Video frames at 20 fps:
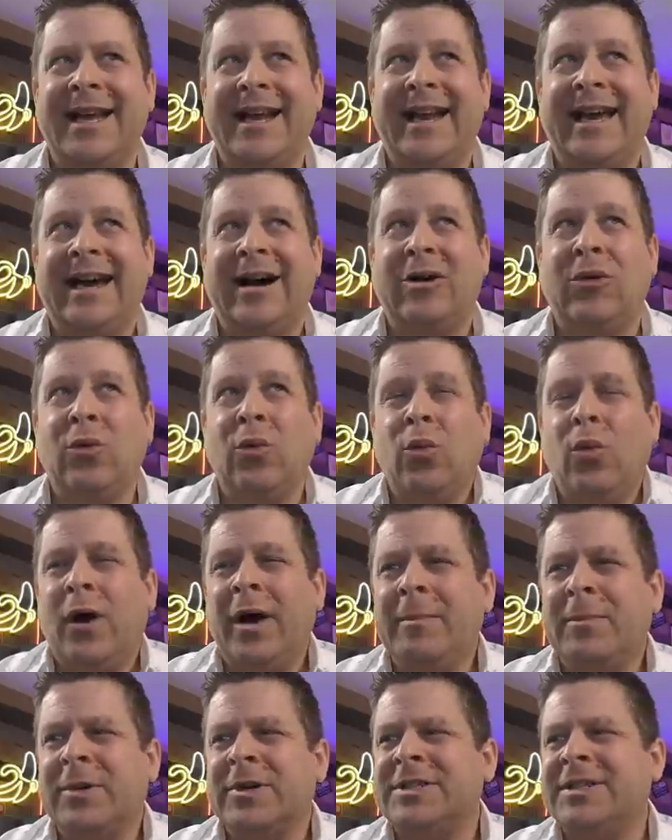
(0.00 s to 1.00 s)
Now,
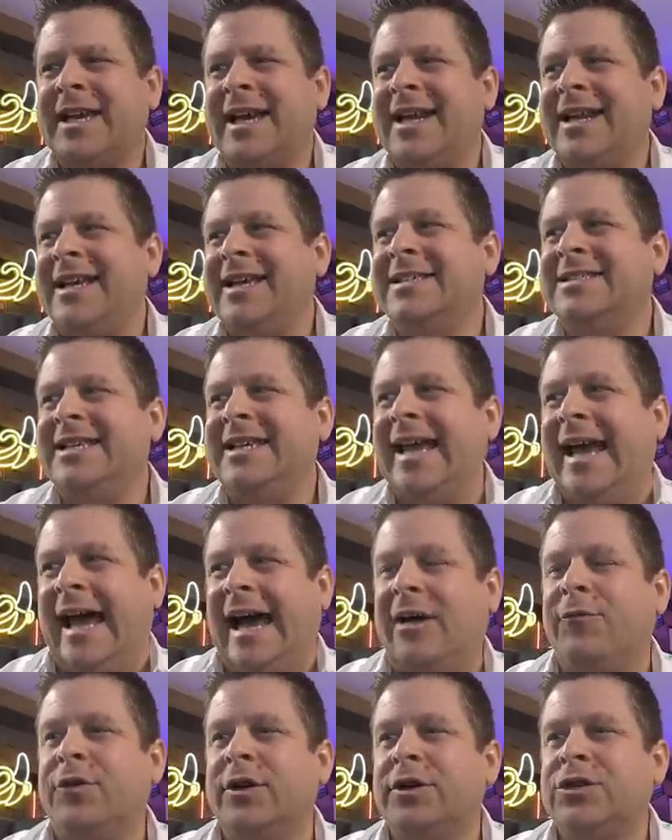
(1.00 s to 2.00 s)
1% is the
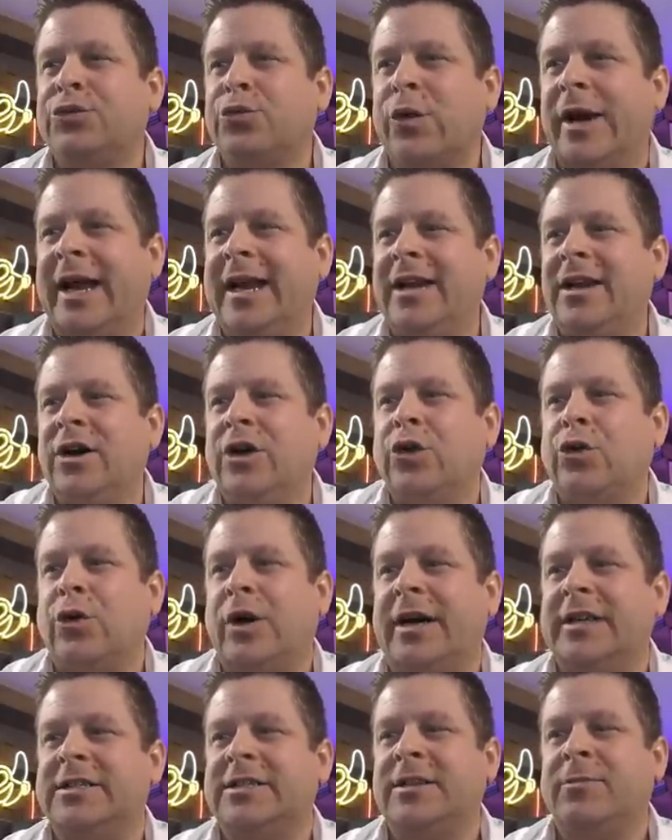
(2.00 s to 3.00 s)
average rate
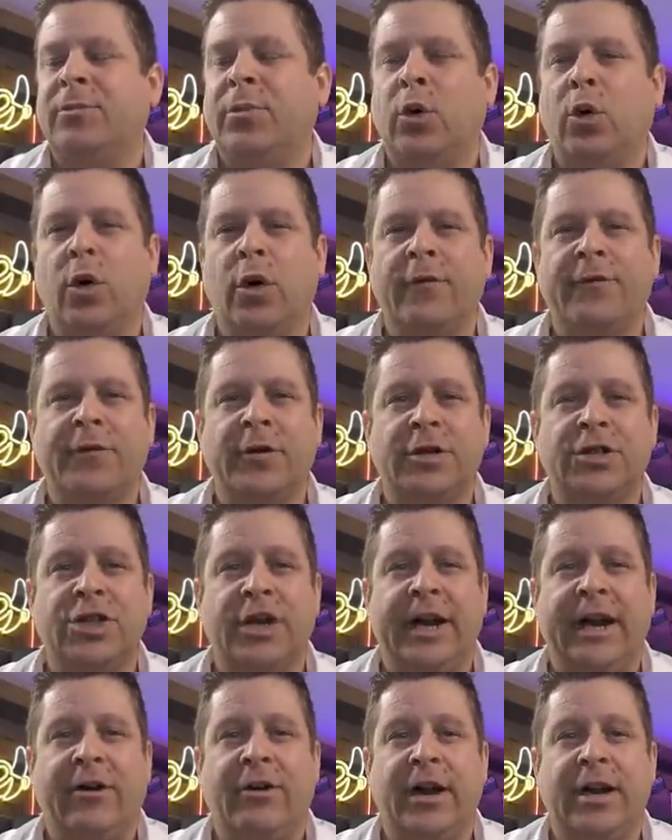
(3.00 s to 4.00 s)
across the board for
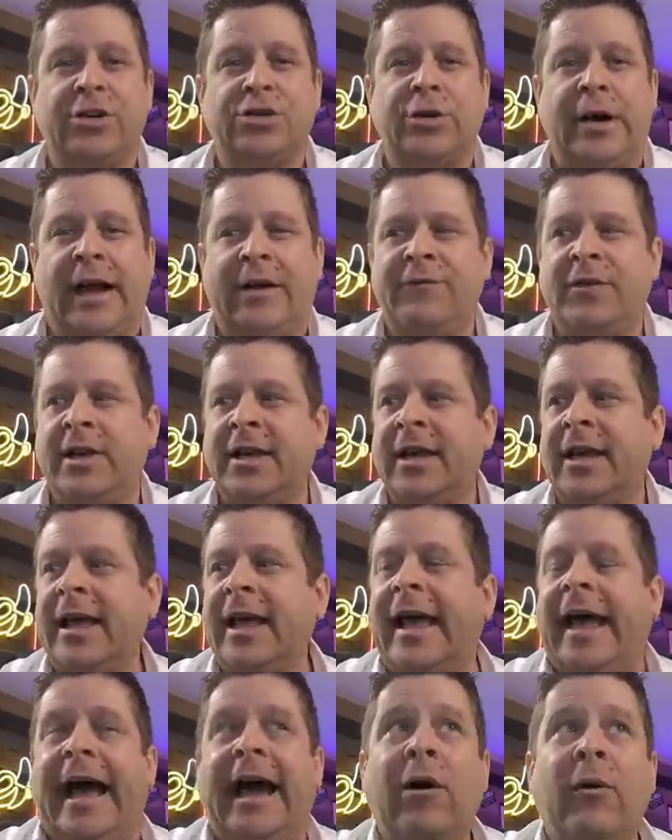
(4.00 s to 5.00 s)
generic traffic.
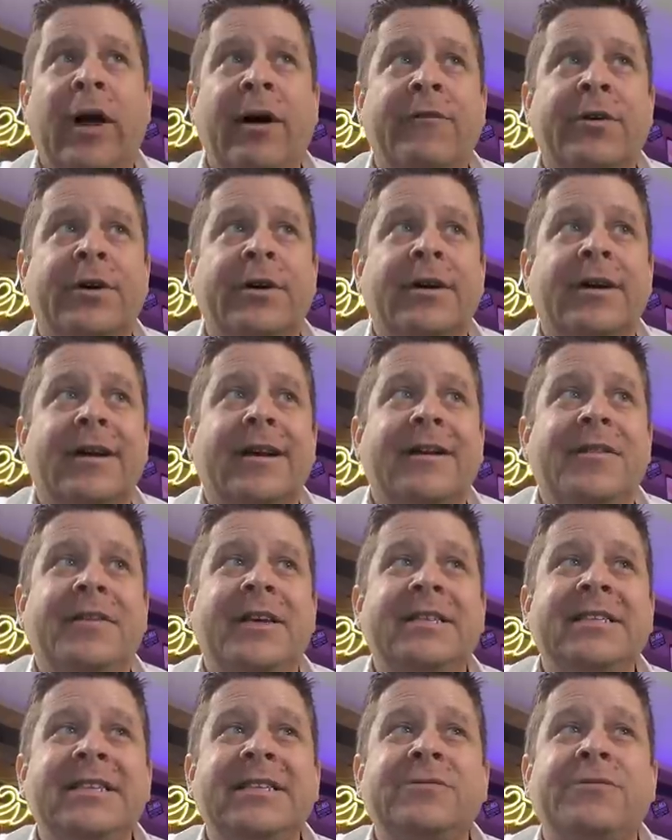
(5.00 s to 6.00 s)
However,
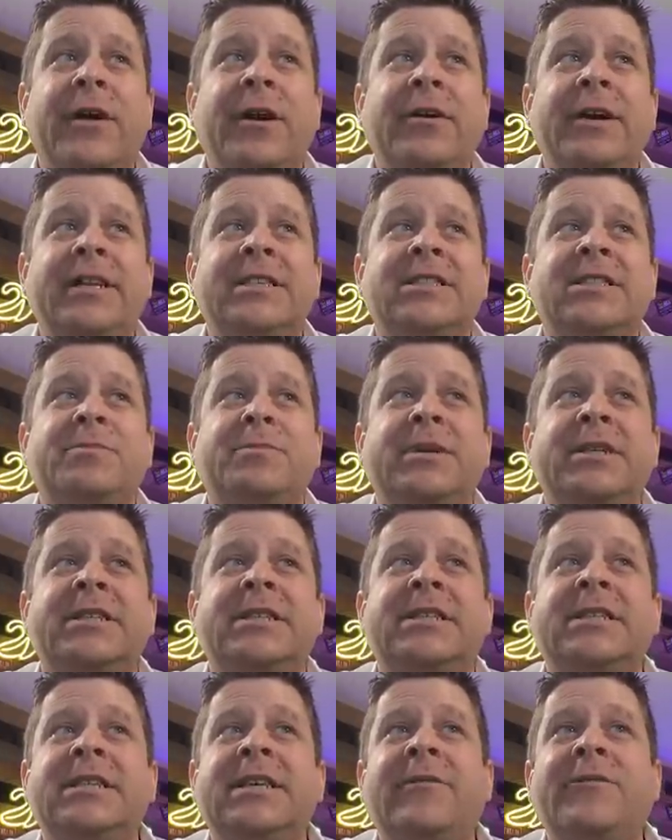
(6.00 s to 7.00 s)
this is very
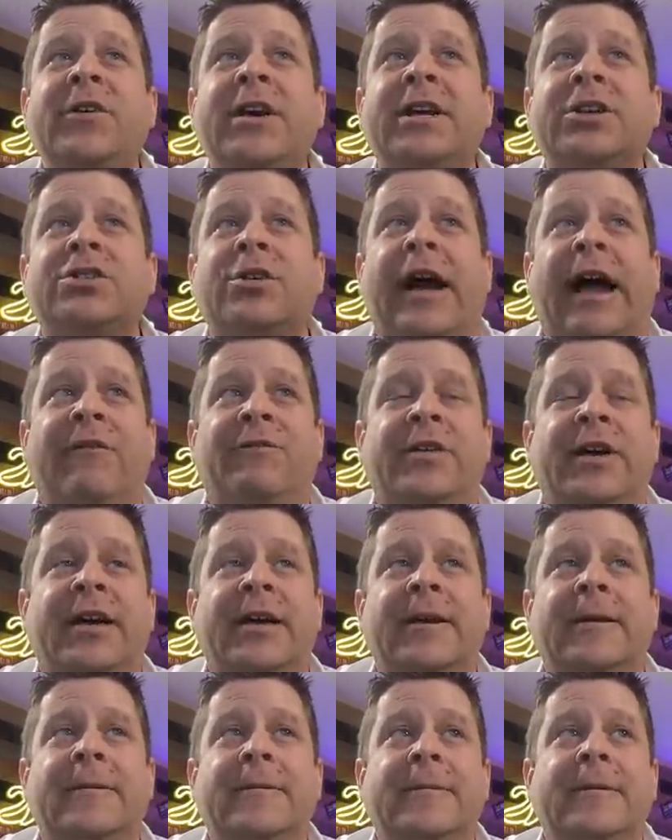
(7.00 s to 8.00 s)
specific
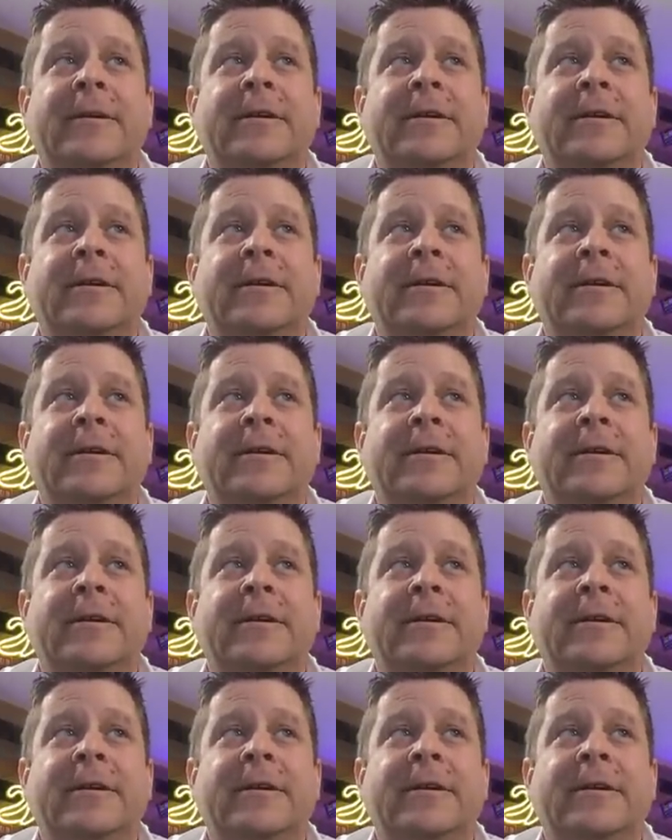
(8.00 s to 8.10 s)
traffic.